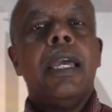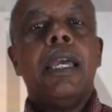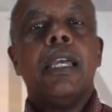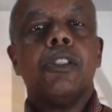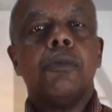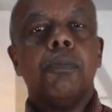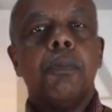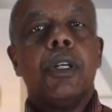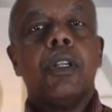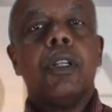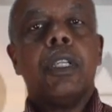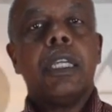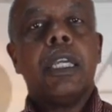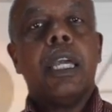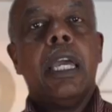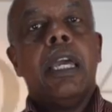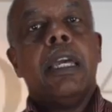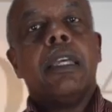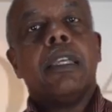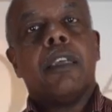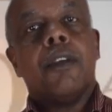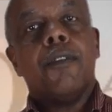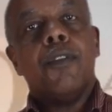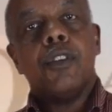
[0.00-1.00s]
It's merely
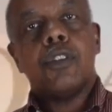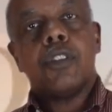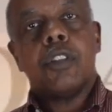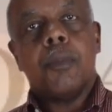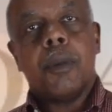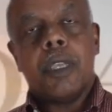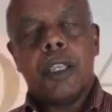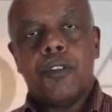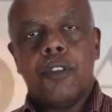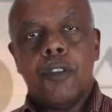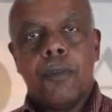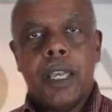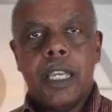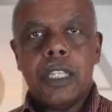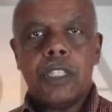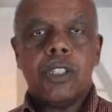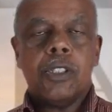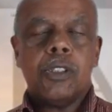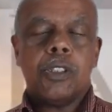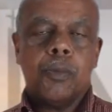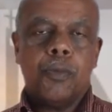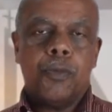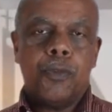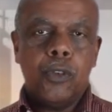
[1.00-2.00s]
give you some
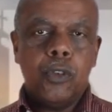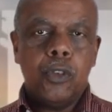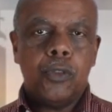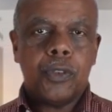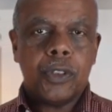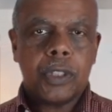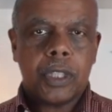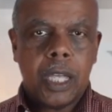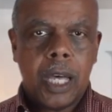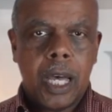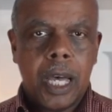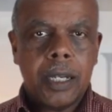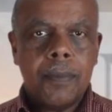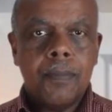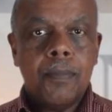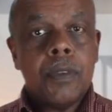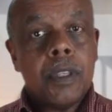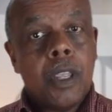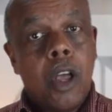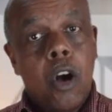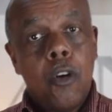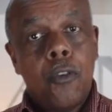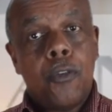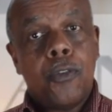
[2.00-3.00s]
information, some food for thought,
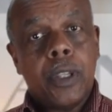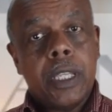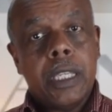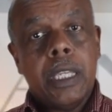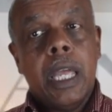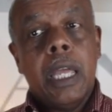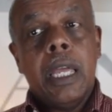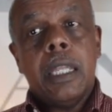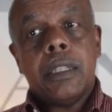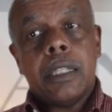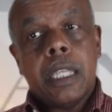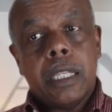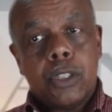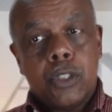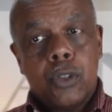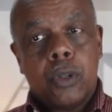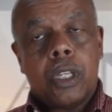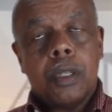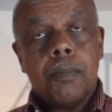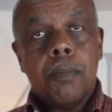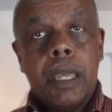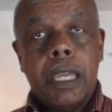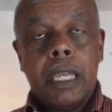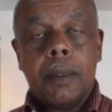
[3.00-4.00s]
hopefully that you
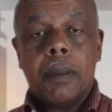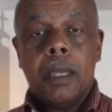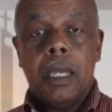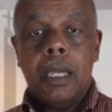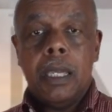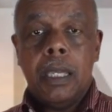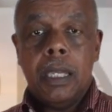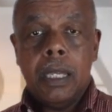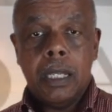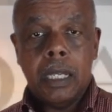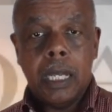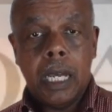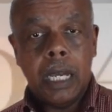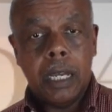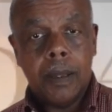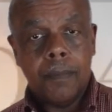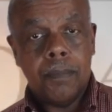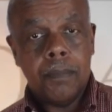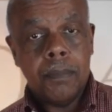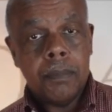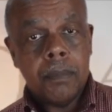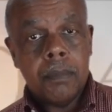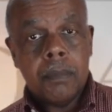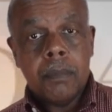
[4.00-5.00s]
can make
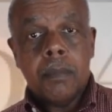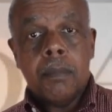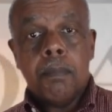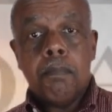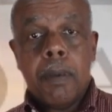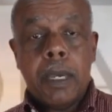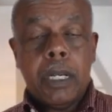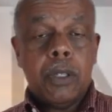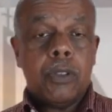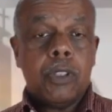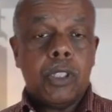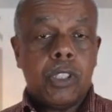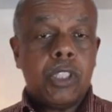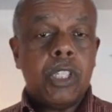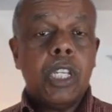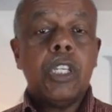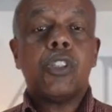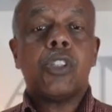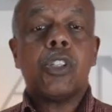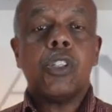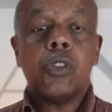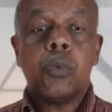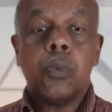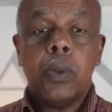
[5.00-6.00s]
uh, better
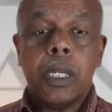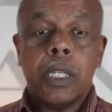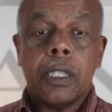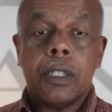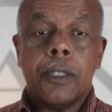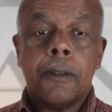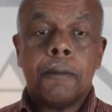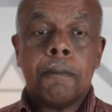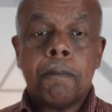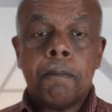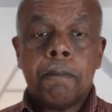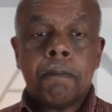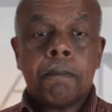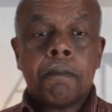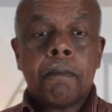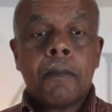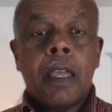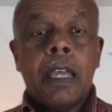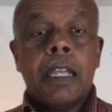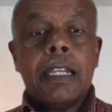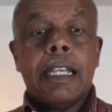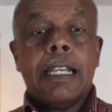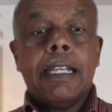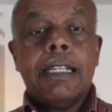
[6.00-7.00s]
decisions with.
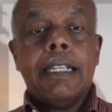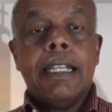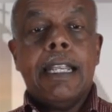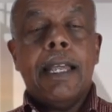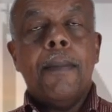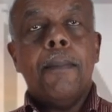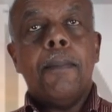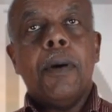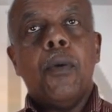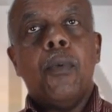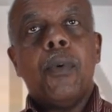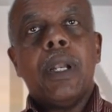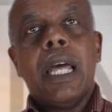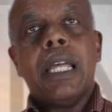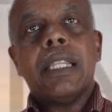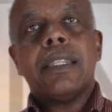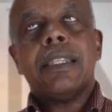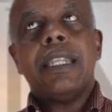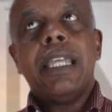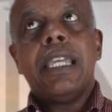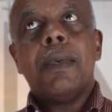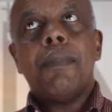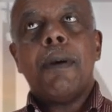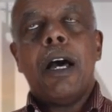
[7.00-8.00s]
But when I
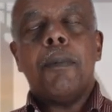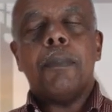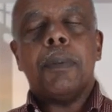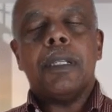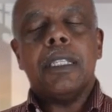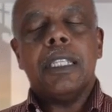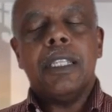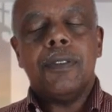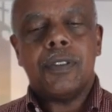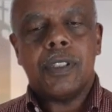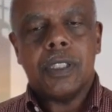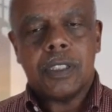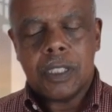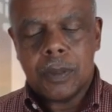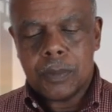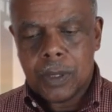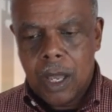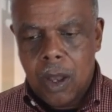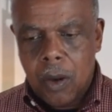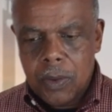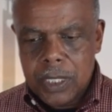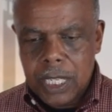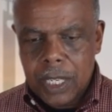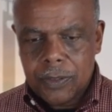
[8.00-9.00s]
think about belief systems,
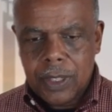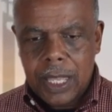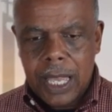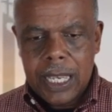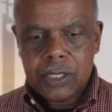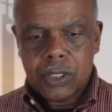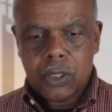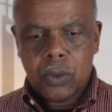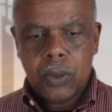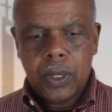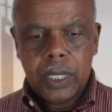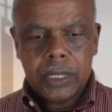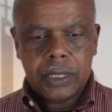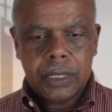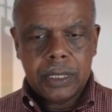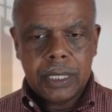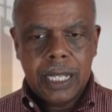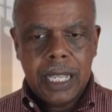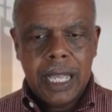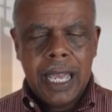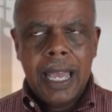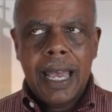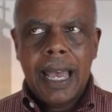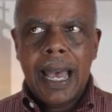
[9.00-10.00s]
I always have to ask the
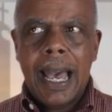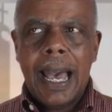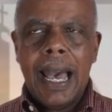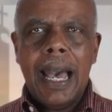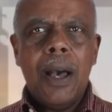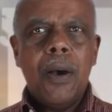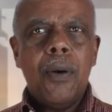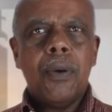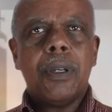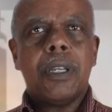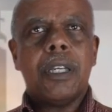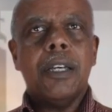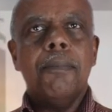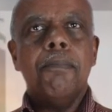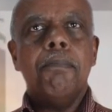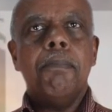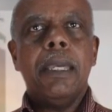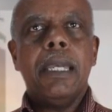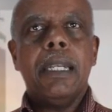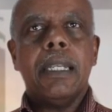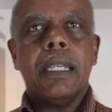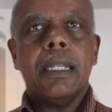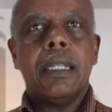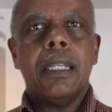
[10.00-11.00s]
question, how
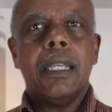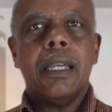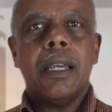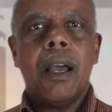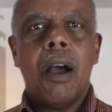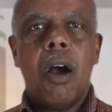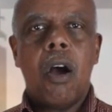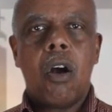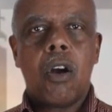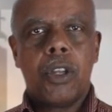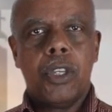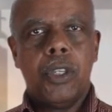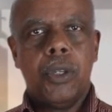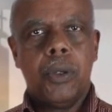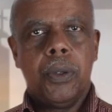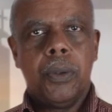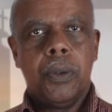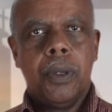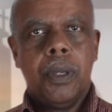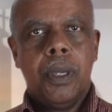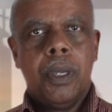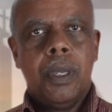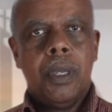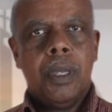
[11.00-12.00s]
committed are
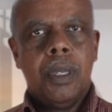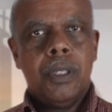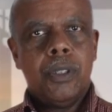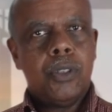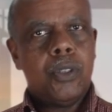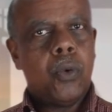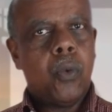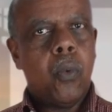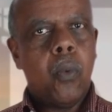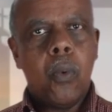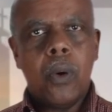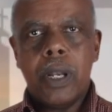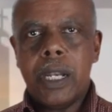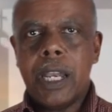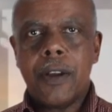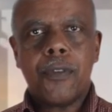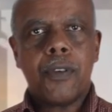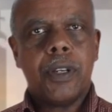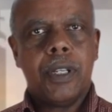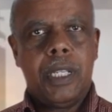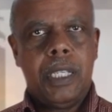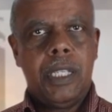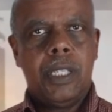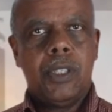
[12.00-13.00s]
you to
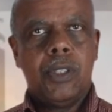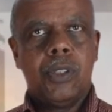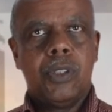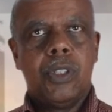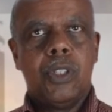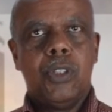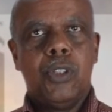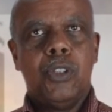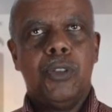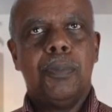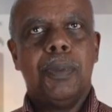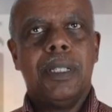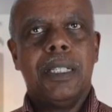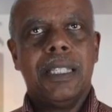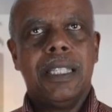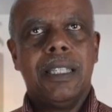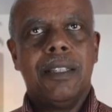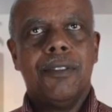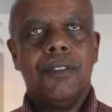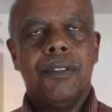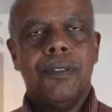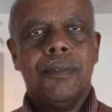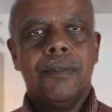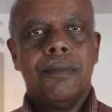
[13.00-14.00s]
whatever it is you
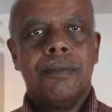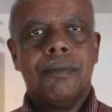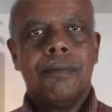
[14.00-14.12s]
believe?